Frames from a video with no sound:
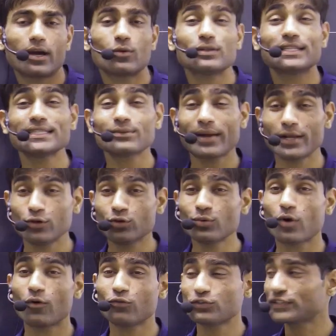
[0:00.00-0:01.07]
the value
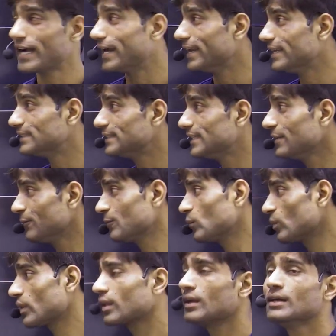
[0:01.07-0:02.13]
of side AC?
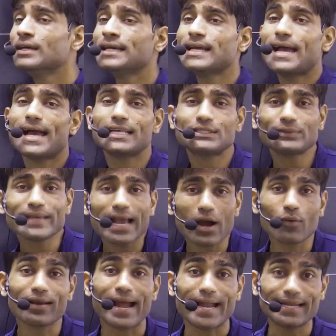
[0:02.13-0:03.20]
As we have
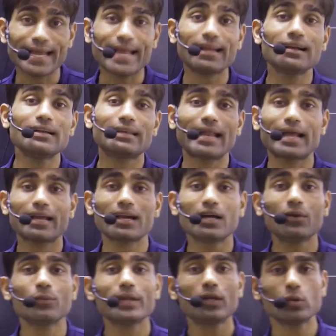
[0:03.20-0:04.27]
right angle triangle,
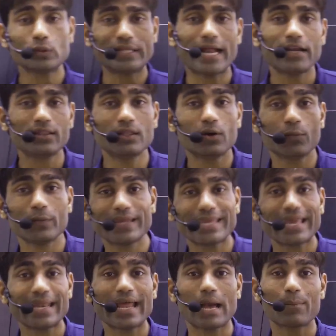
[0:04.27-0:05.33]
we know that we
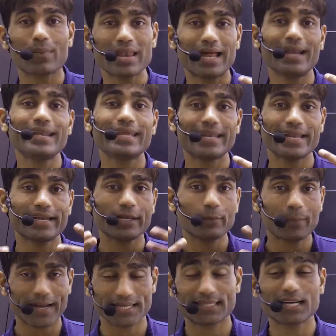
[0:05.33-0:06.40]
can apply directly
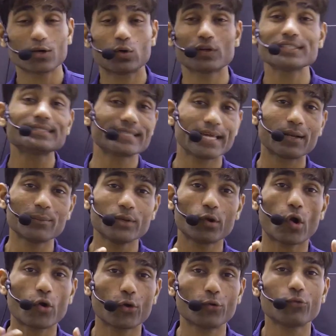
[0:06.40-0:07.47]
Pythagoras theorem in
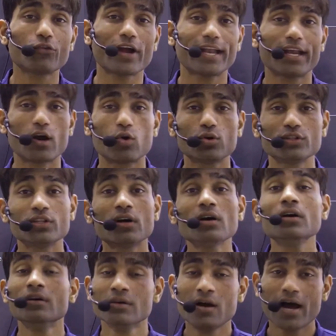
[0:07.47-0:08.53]
order to find out
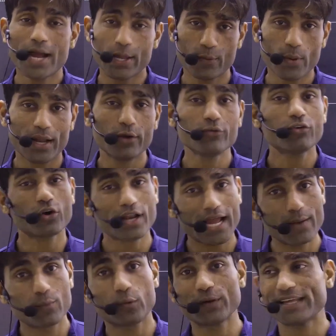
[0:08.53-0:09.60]
the value for
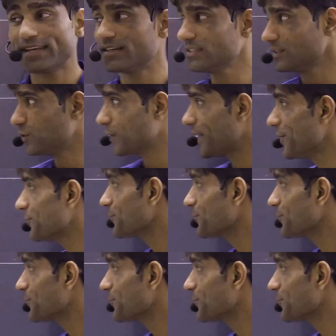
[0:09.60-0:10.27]
hypotenuse. Okay.